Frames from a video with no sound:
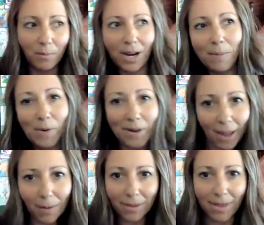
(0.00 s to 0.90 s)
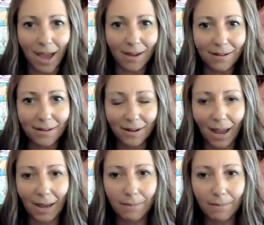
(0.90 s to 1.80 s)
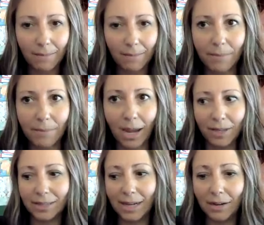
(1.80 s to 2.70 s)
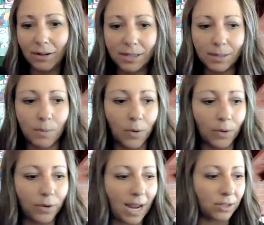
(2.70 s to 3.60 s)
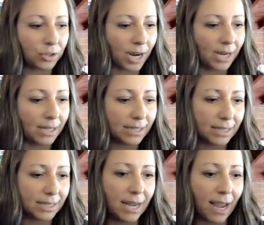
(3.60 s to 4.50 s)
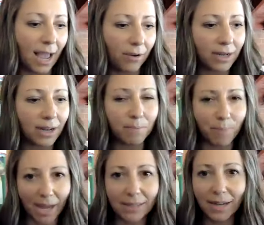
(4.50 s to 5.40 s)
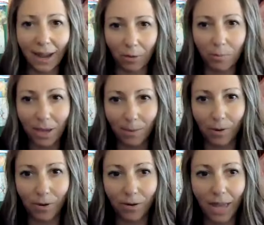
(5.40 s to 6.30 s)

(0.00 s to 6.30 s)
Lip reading: but I'm okay with that. I'm kind of in this curious mode and trying to see how can I best help people.